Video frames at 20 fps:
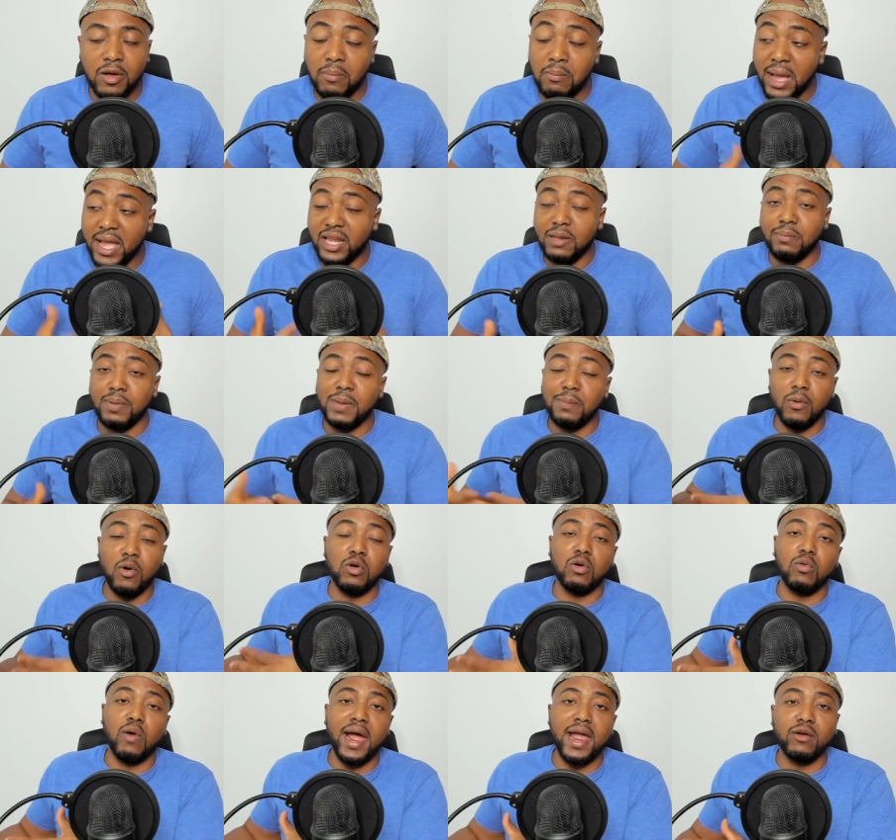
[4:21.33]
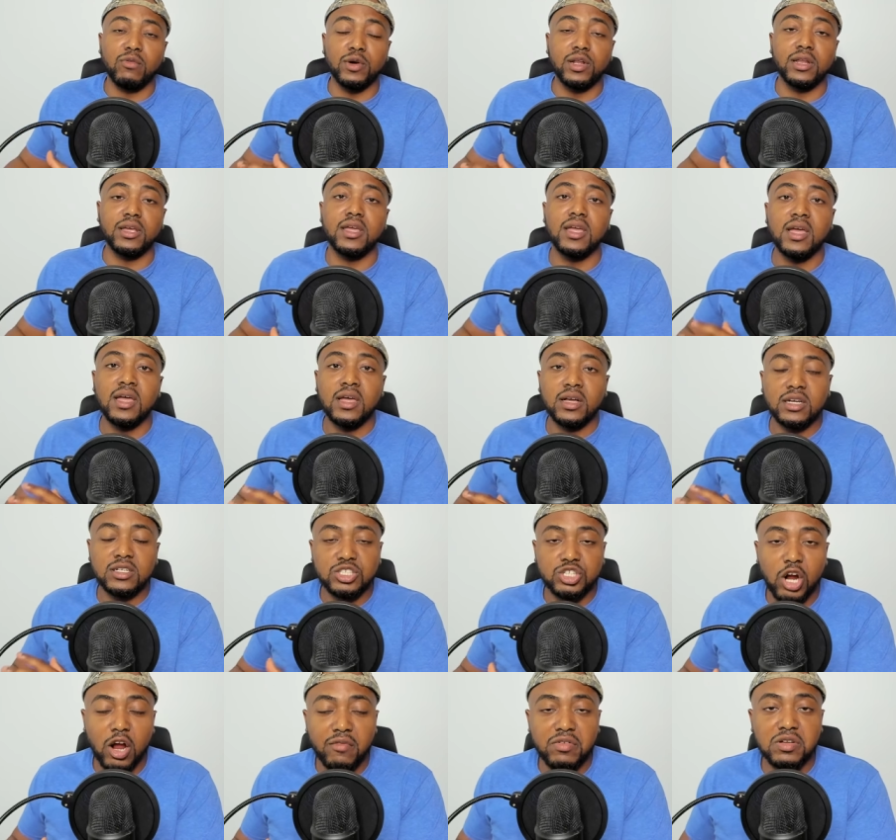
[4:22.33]
mainly people on the right, really,
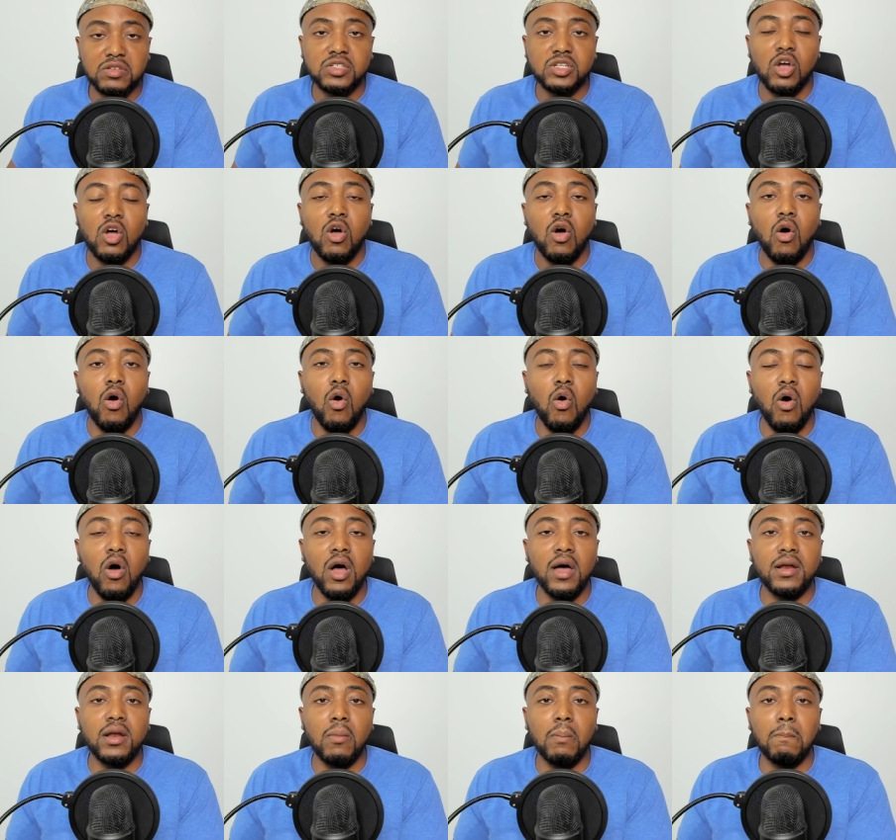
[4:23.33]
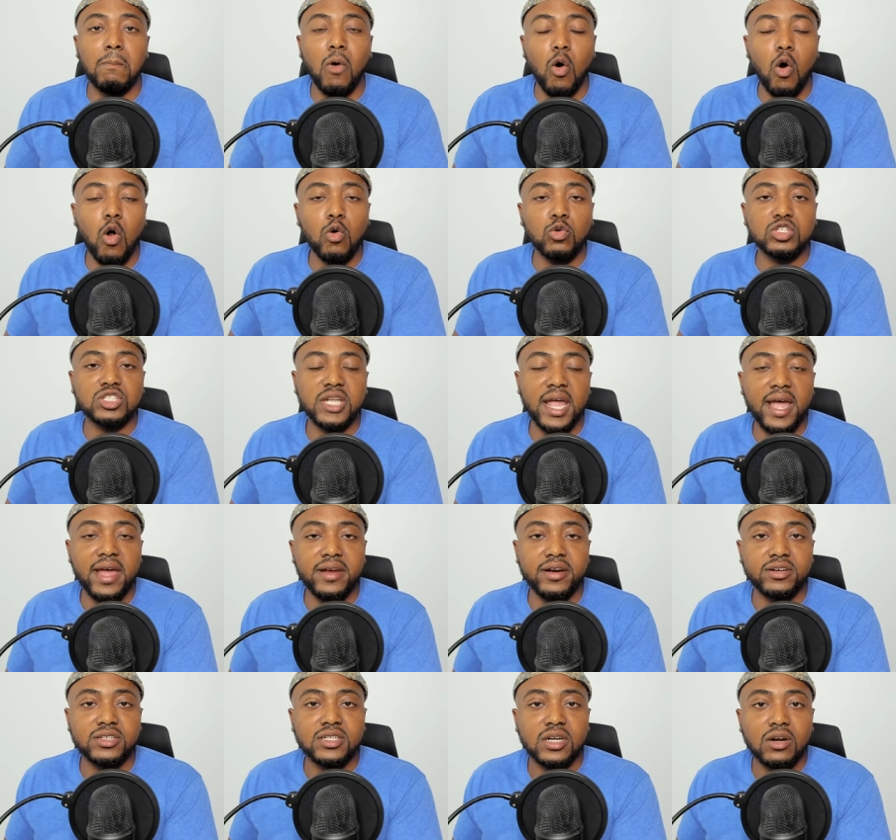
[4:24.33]
conservatives, on moral
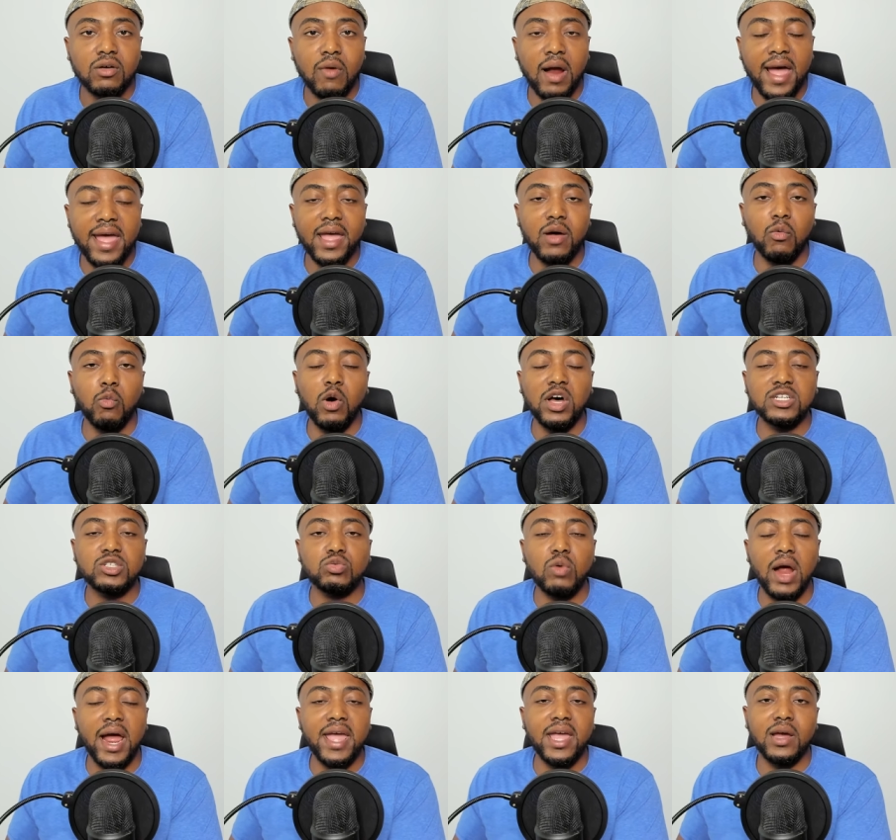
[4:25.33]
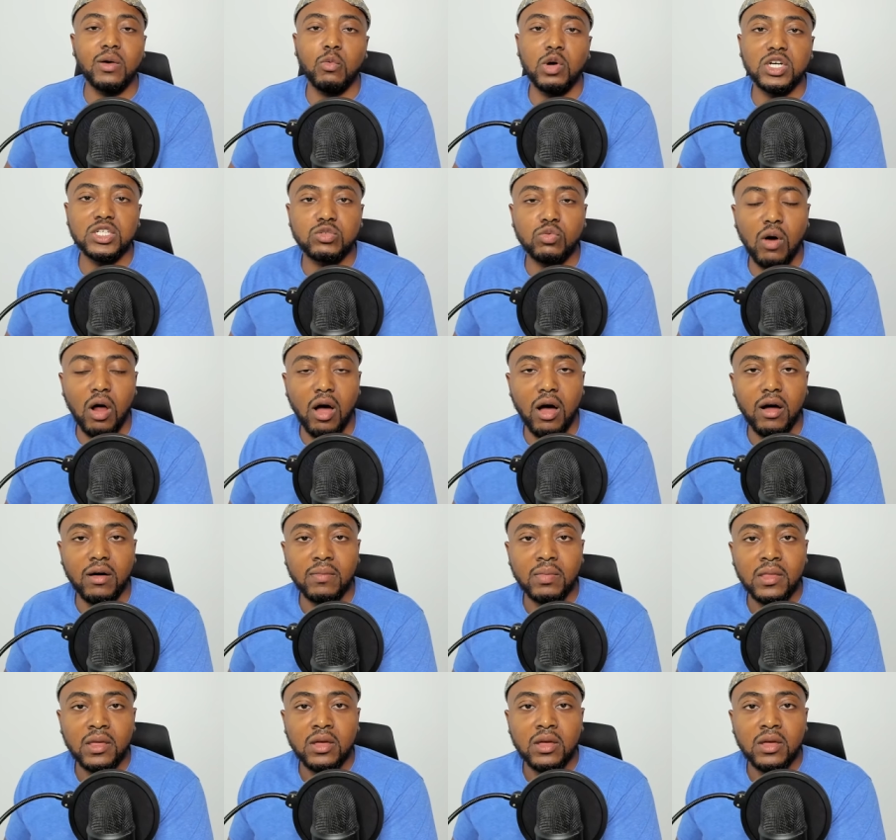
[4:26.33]
standards, right? And what's right and what's wrong.